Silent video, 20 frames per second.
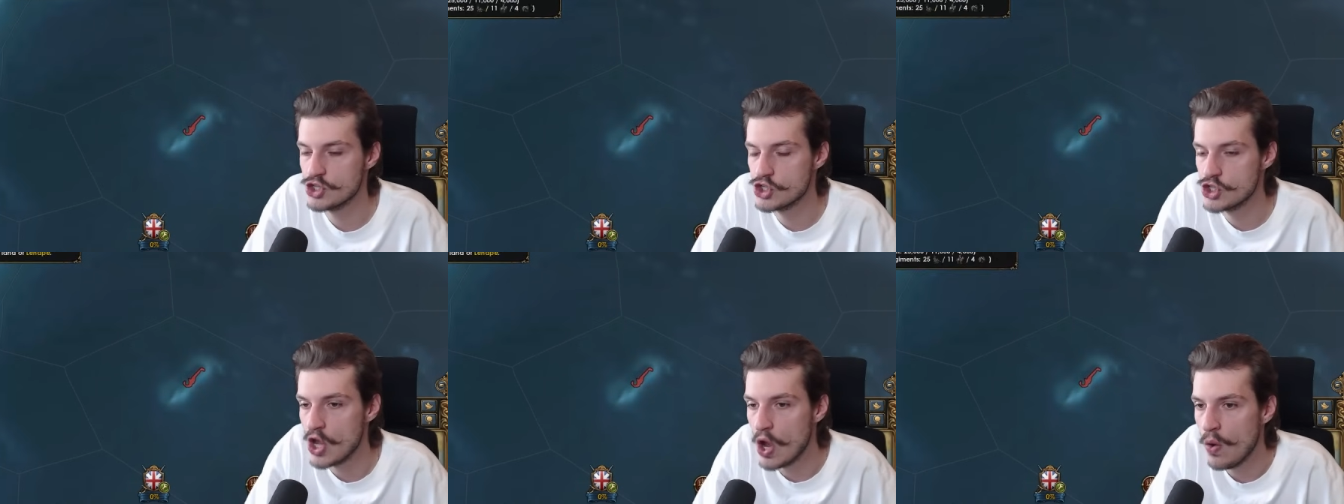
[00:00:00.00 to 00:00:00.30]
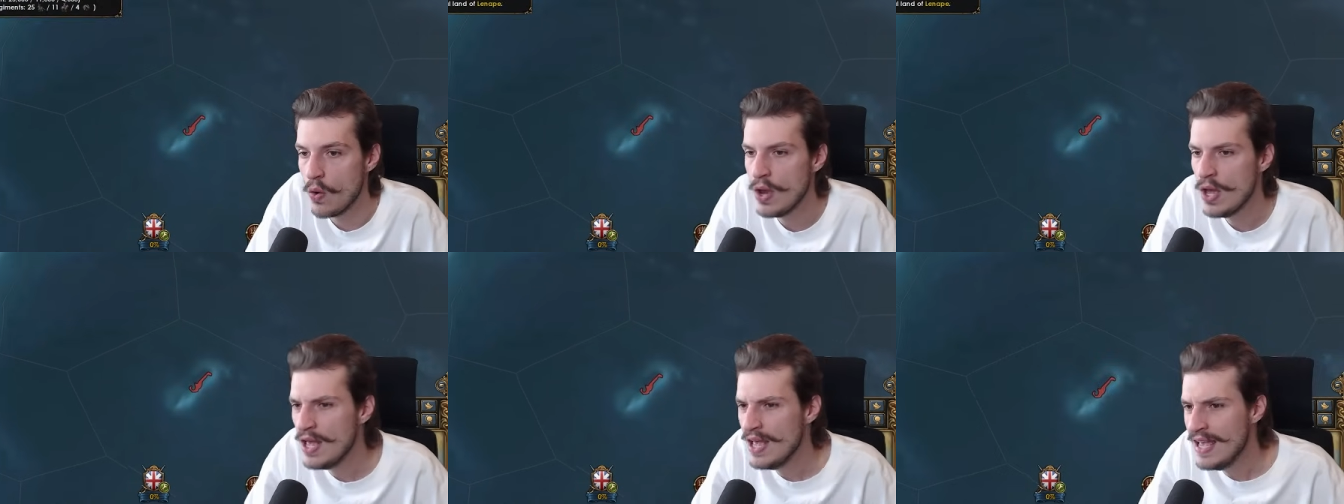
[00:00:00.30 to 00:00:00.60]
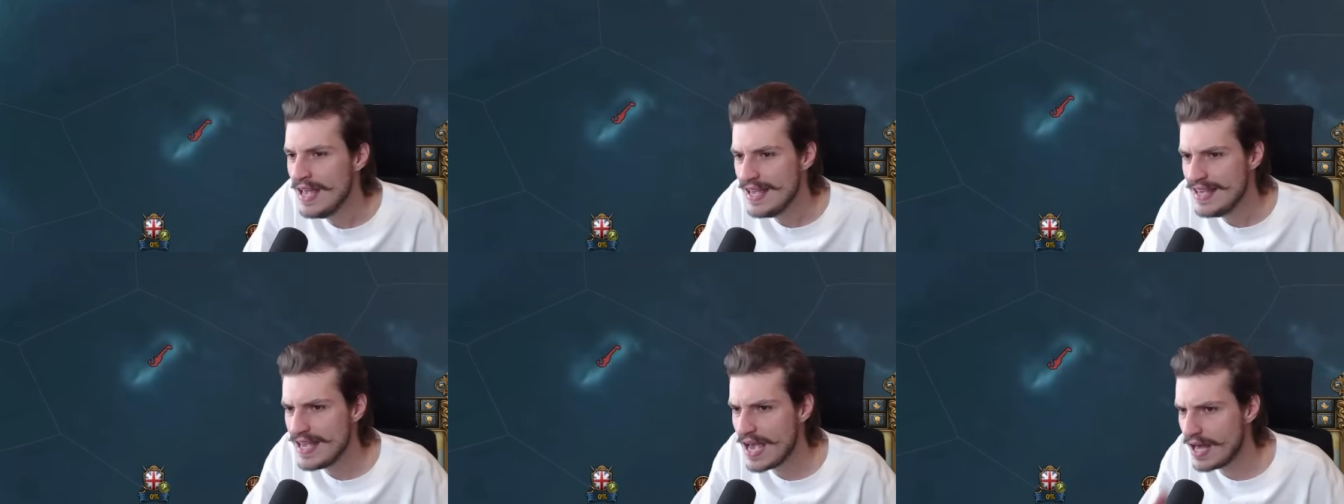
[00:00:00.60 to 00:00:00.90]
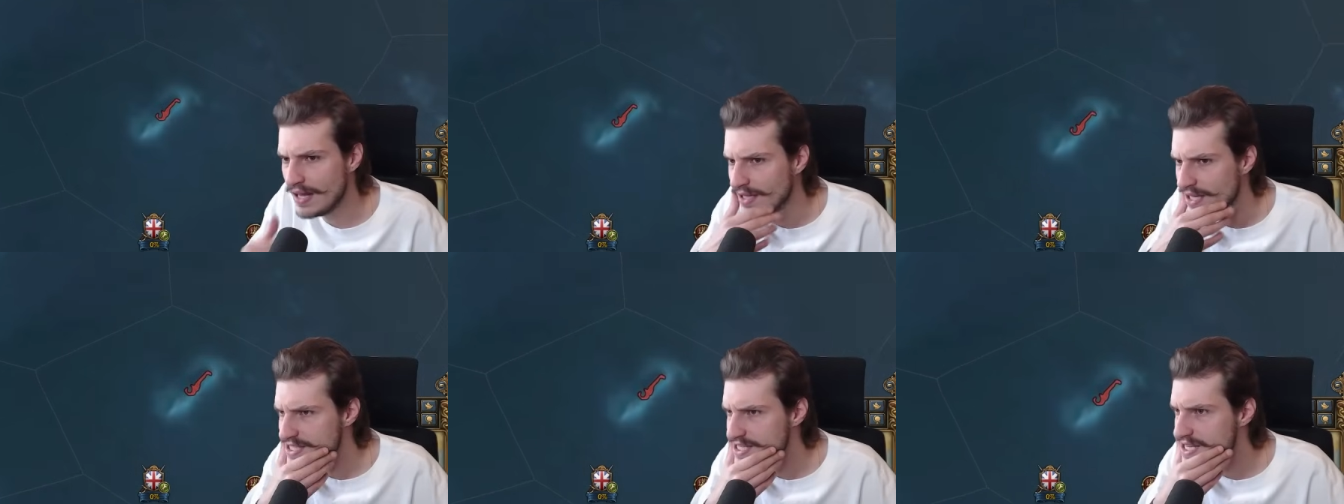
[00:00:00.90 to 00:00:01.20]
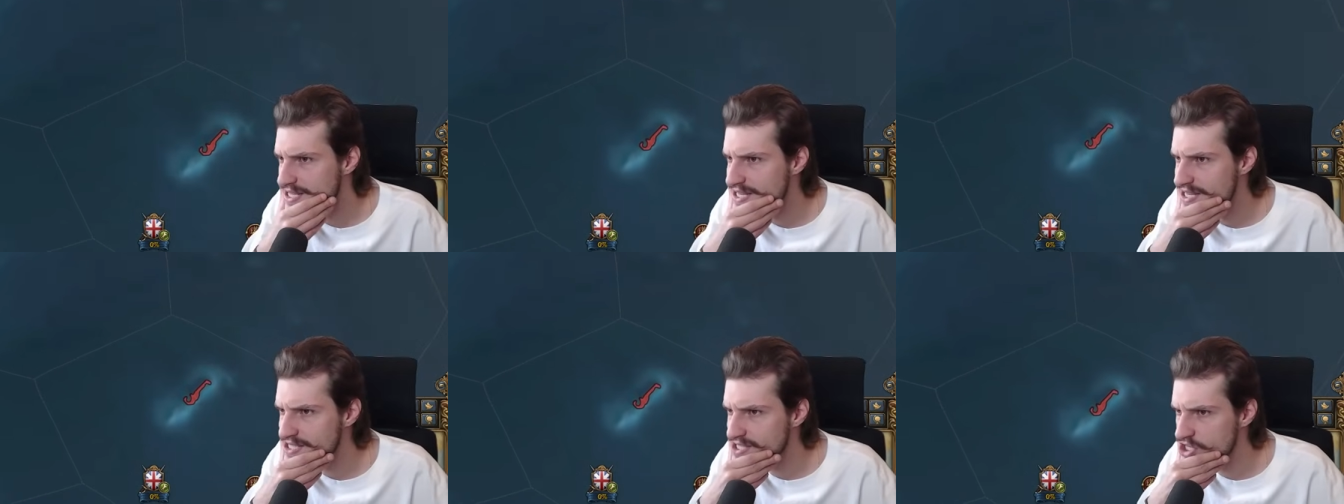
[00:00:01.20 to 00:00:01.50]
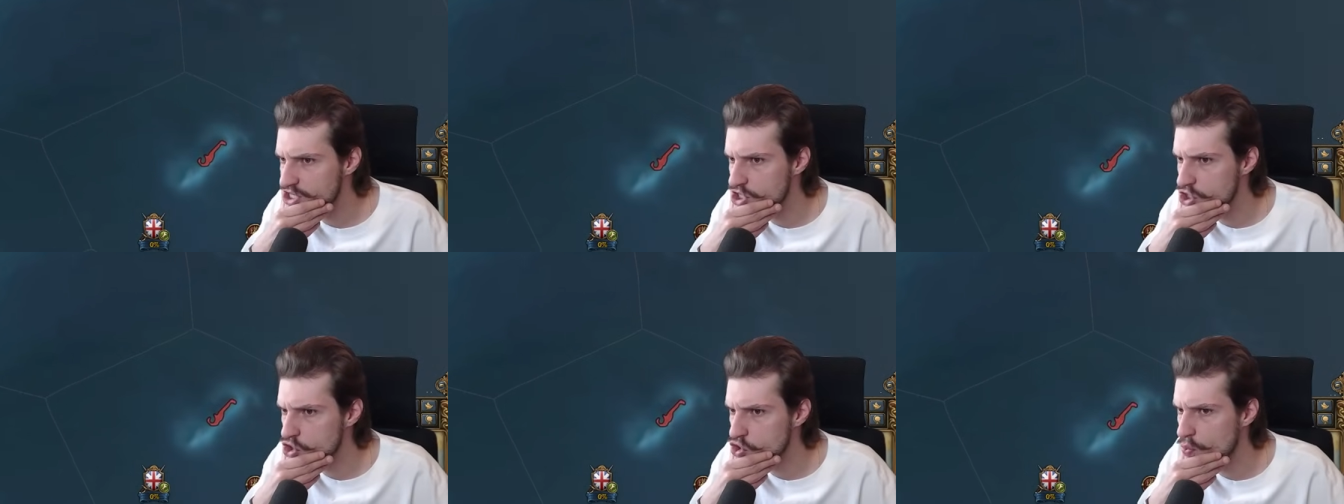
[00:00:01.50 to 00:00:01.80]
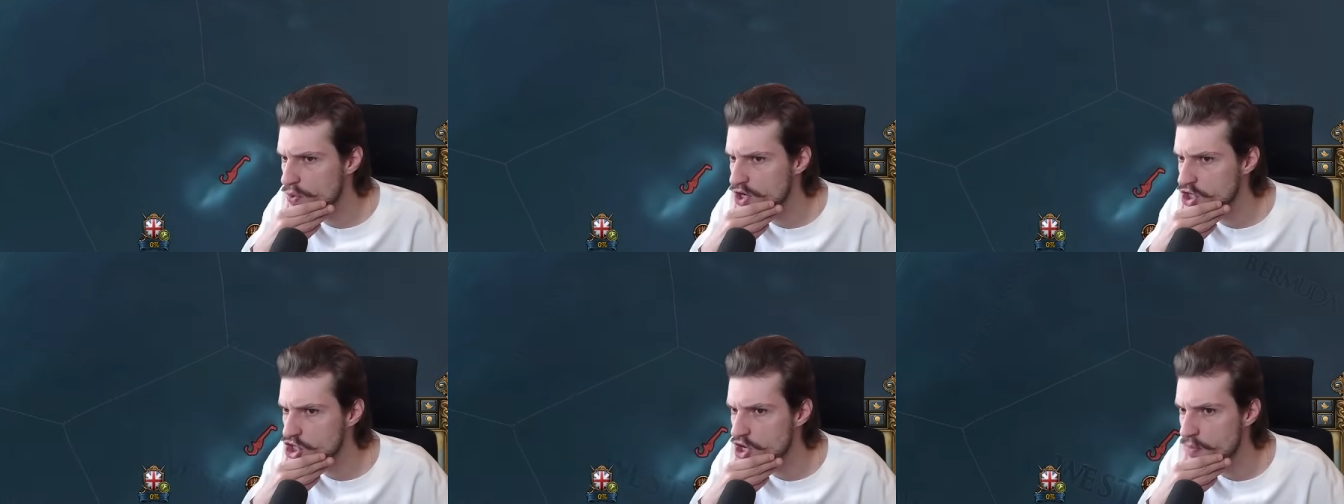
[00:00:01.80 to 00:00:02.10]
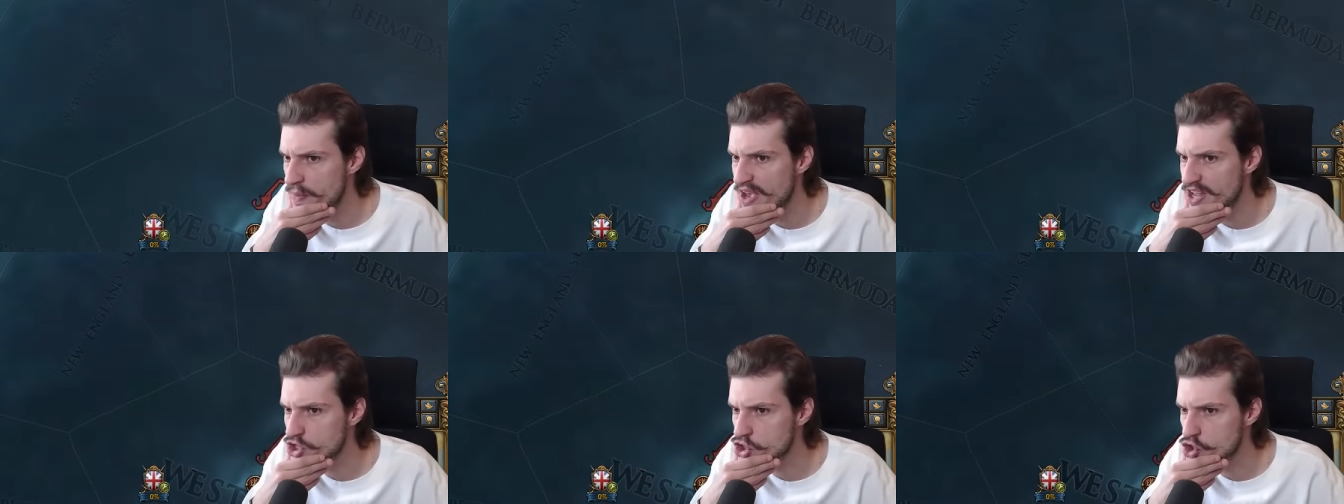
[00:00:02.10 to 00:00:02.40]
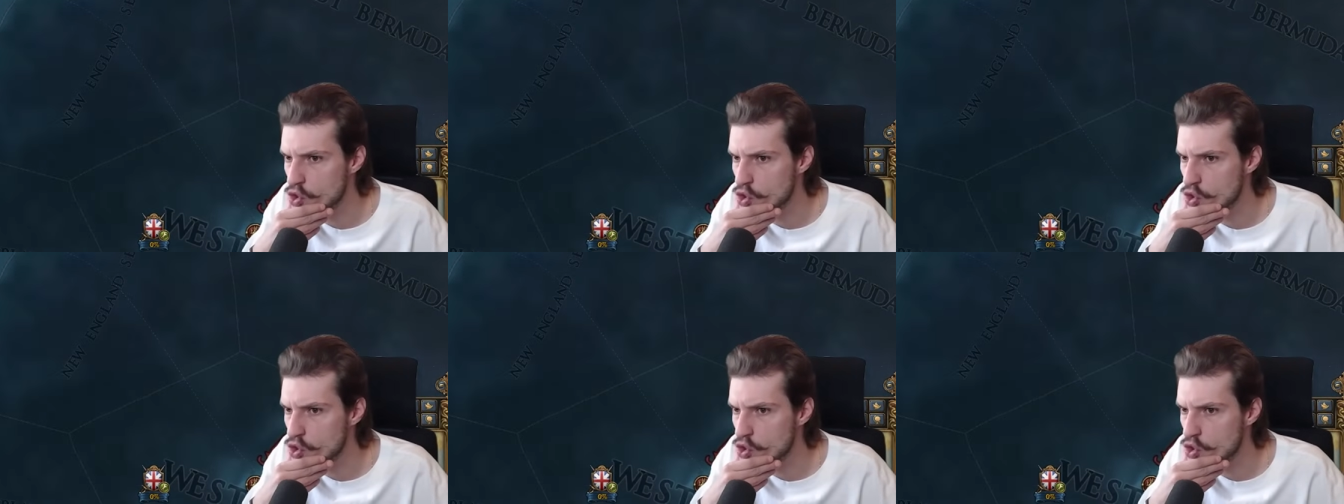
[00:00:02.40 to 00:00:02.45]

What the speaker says: So, yeah, let's assess the situation, man.